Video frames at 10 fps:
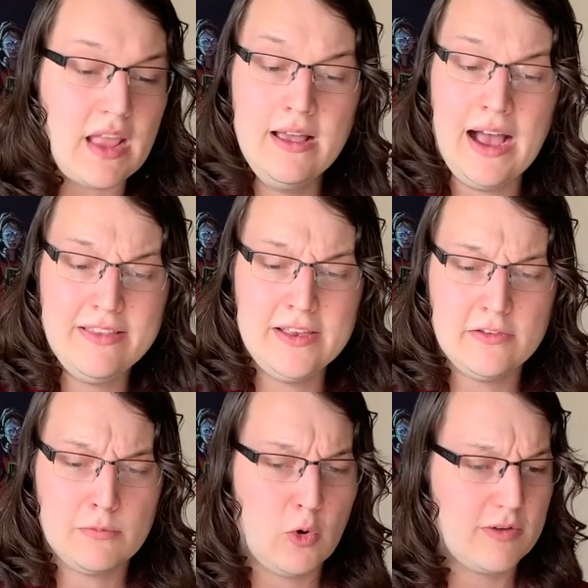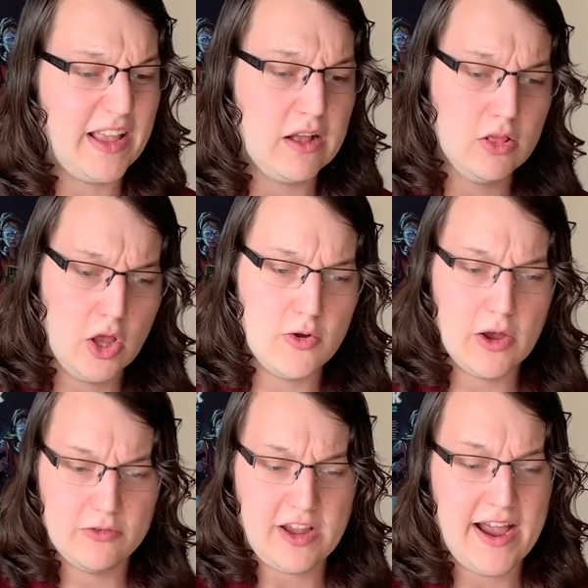I think this is more of like a
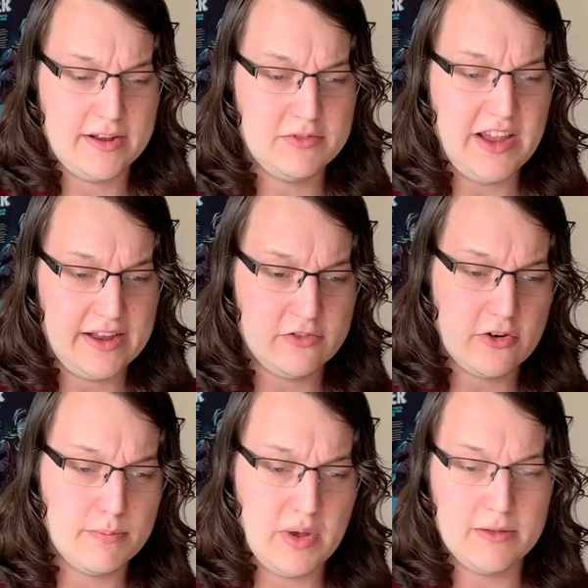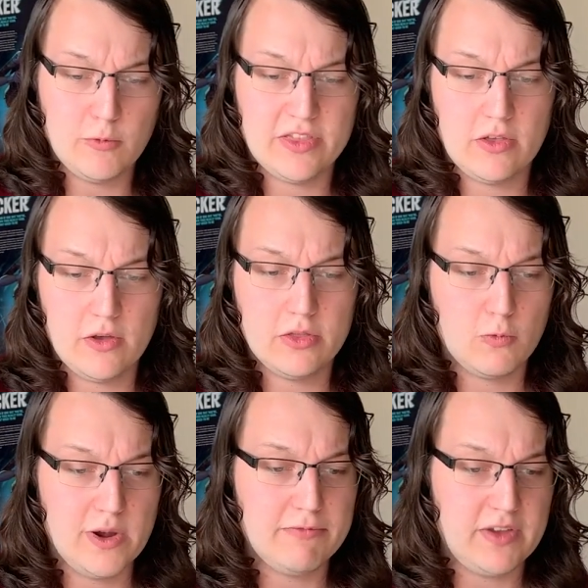Logos kind of danger, but with the
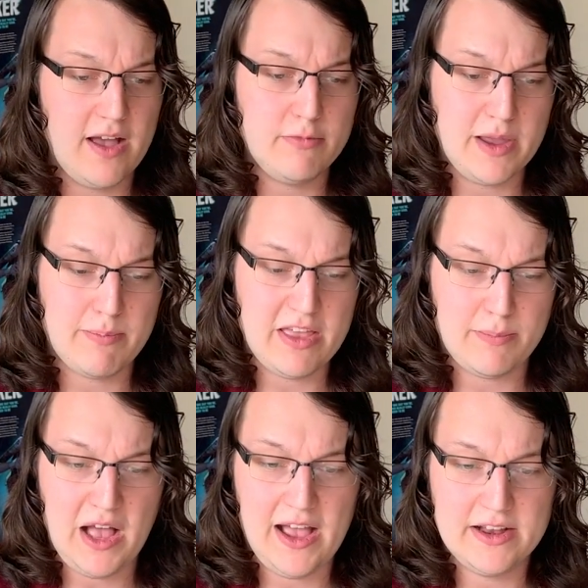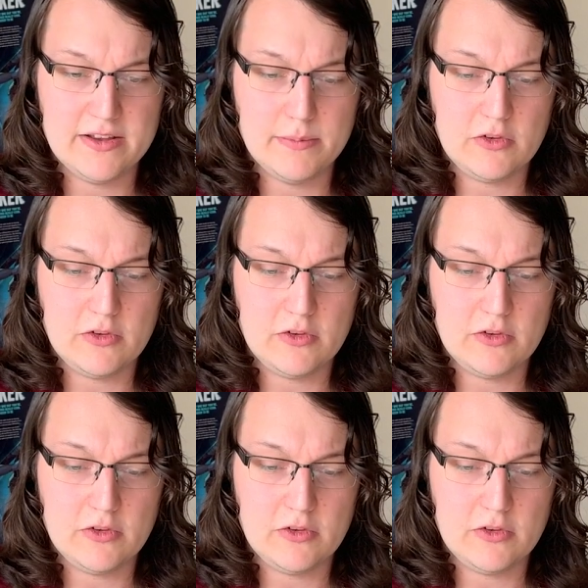rift of Macbeth behind him.